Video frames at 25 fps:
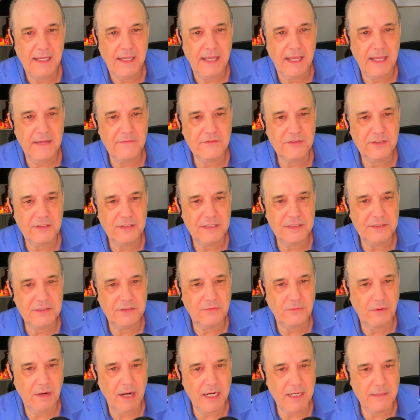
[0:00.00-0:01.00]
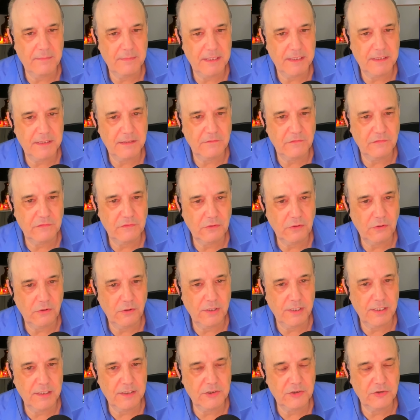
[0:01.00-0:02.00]
after his arraignment in
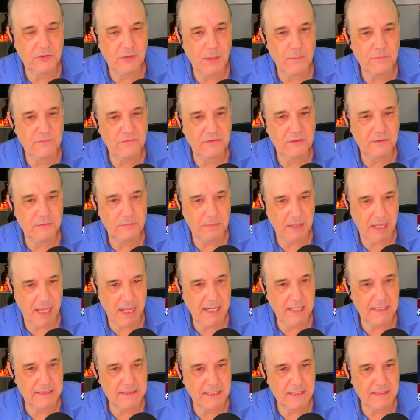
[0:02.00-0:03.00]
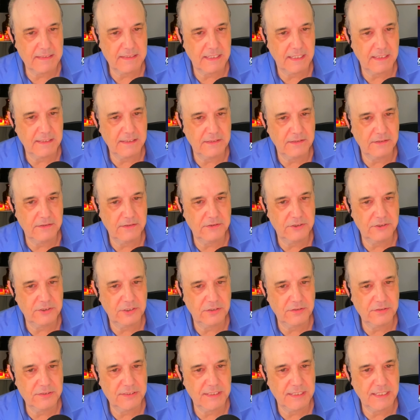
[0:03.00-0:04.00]
Florida, Trump flew back, as I said, to New
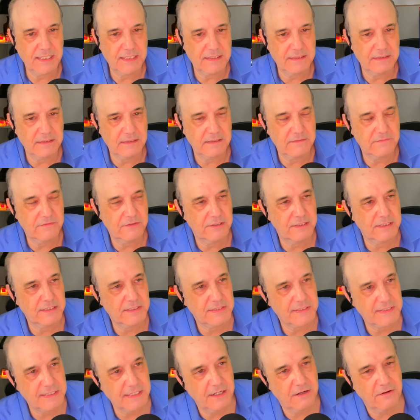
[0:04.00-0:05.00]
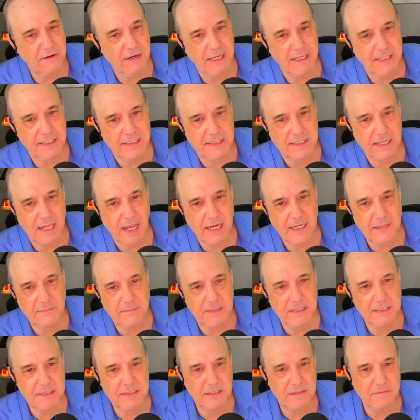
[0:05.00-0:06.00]
Jersey and delivered a searing
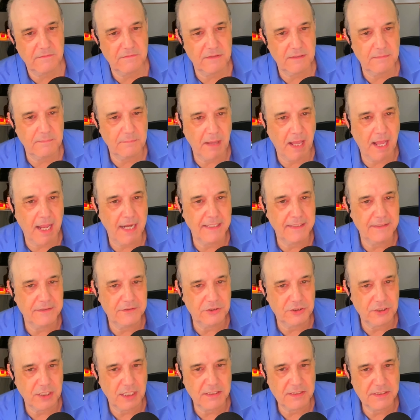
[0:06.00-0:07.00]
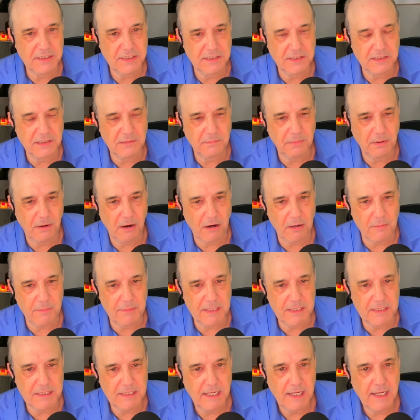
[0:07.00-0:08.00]
indictment of the Biden Justice
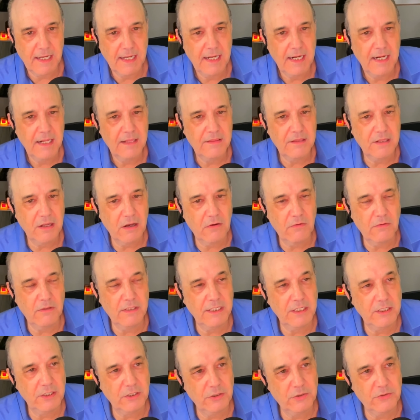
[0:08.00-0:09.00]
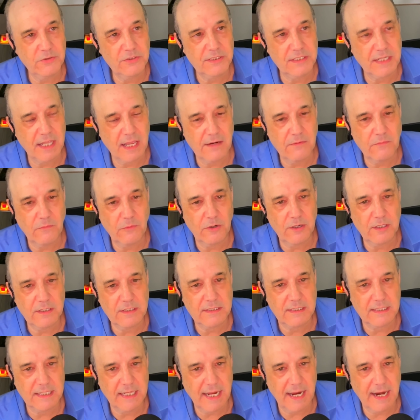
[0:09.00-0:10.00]
Department. The only news network
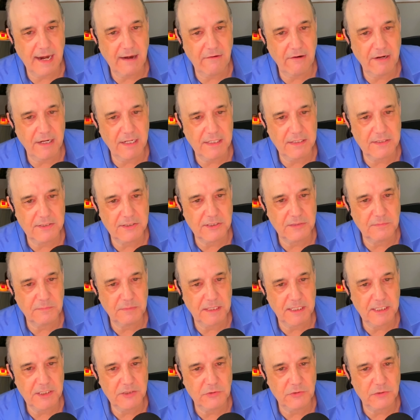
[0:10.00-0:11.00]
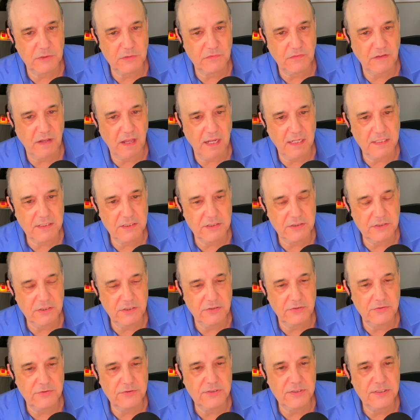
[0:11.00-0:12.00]
to carry his speech was Fox
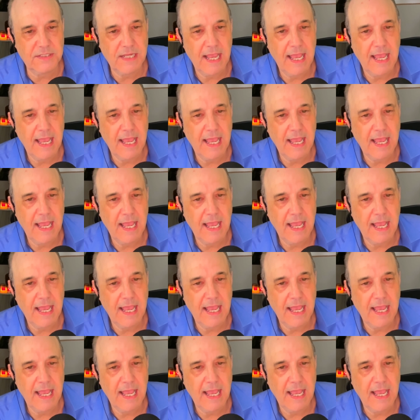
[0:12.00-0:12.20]
News.